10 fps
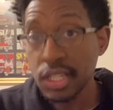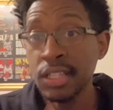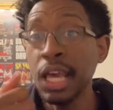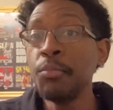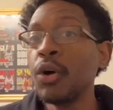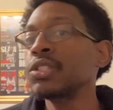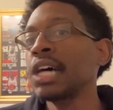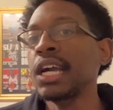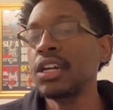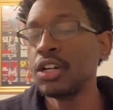they most
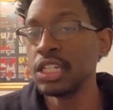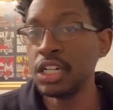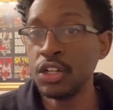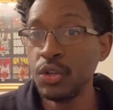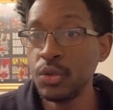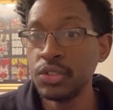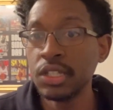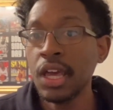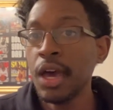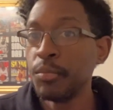likely are going to lose
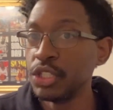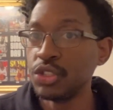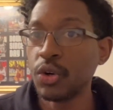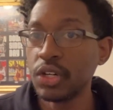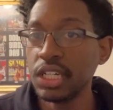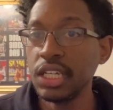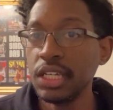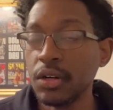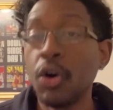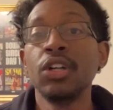
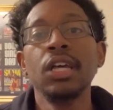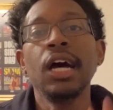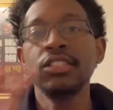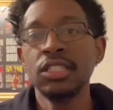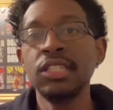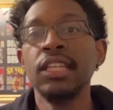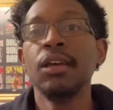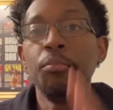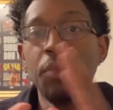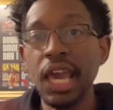majority, or I should say
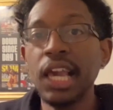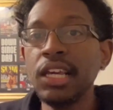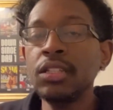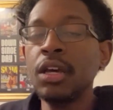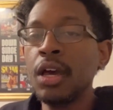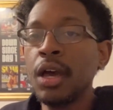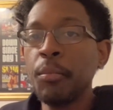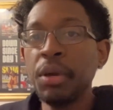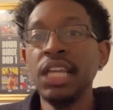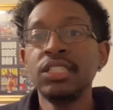the main
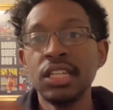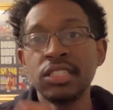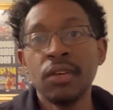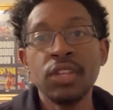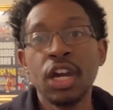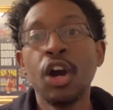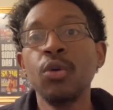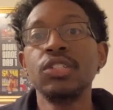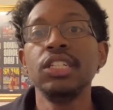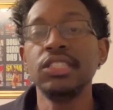pieces of their
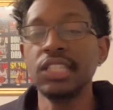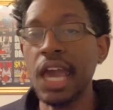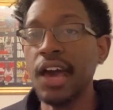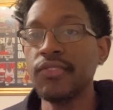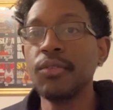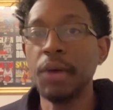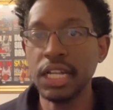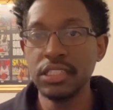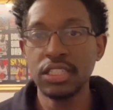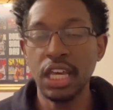coaching staff,
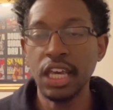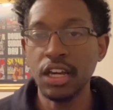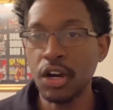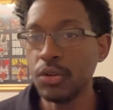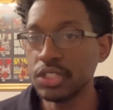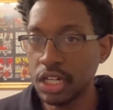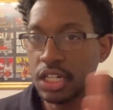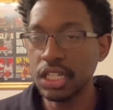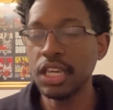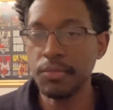minus the head coach. They're
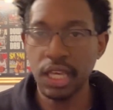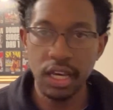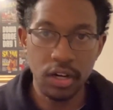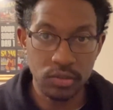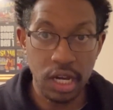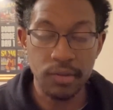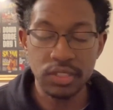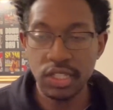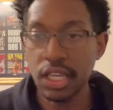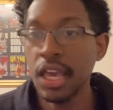going to keep the head coach,
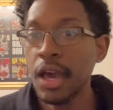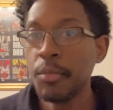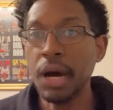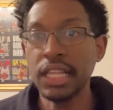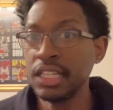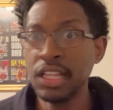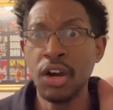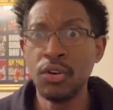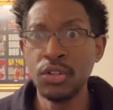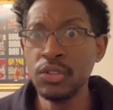obviously. But I think they're
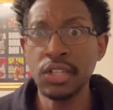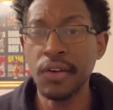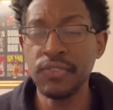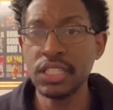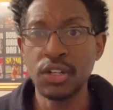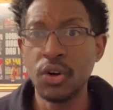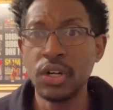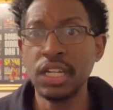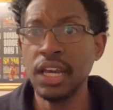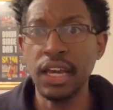going to lose their offensive
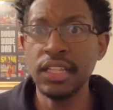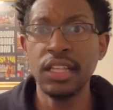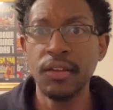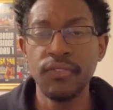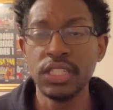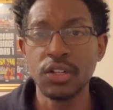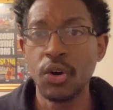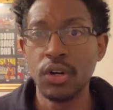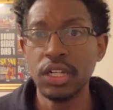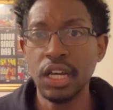coordinator and their defensive
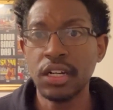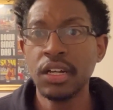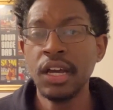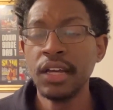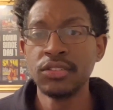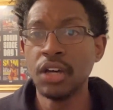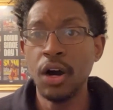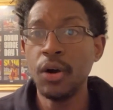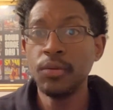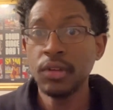coordinator.
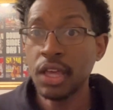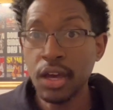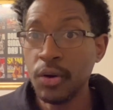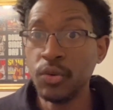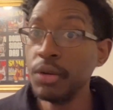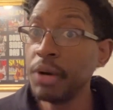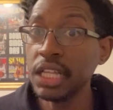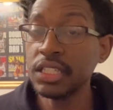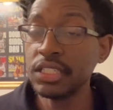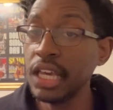So we're
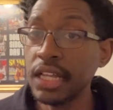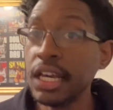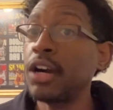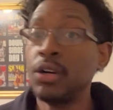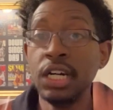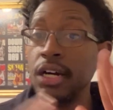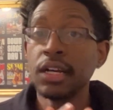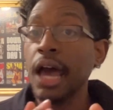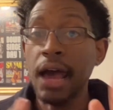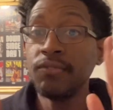about to see how they go.
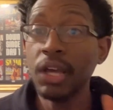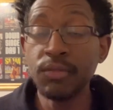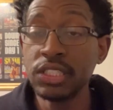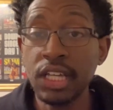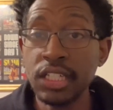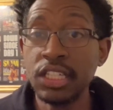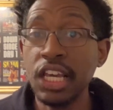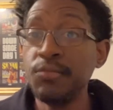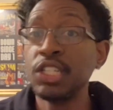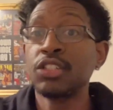Look, I've never seen a
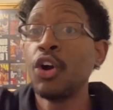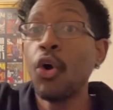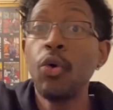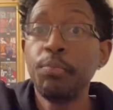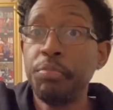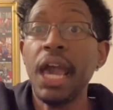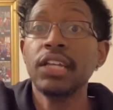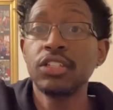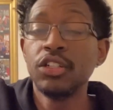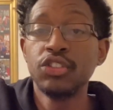team just go back
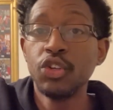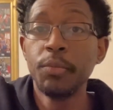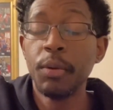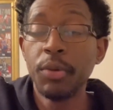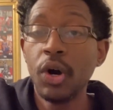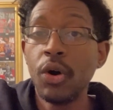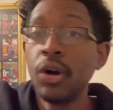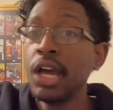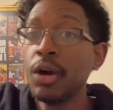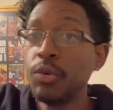to the Super Bowl
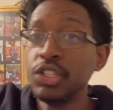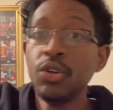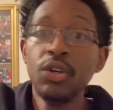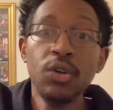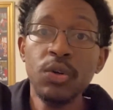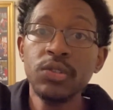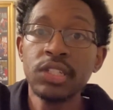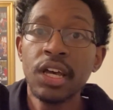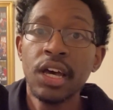when you lose